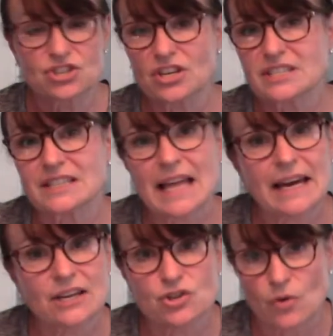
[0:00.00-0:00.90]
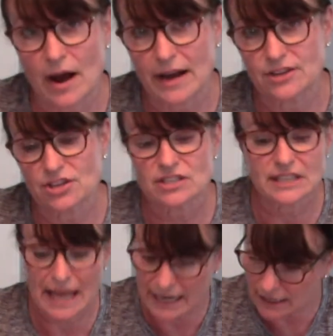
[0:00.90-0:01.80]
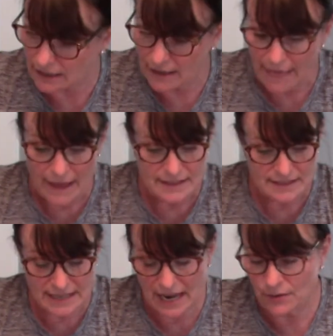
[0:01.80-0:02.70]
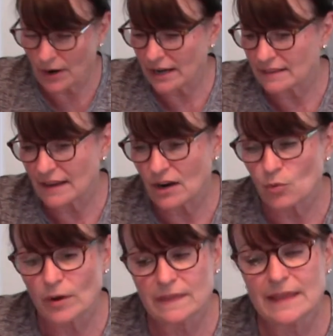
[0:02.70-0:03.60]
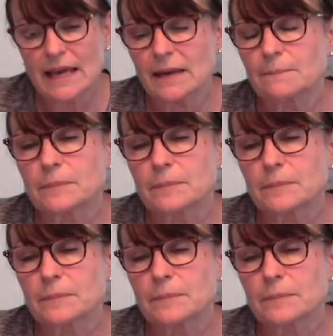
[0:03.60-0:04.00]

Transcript: Just let it dry. Just let it stay right there with it.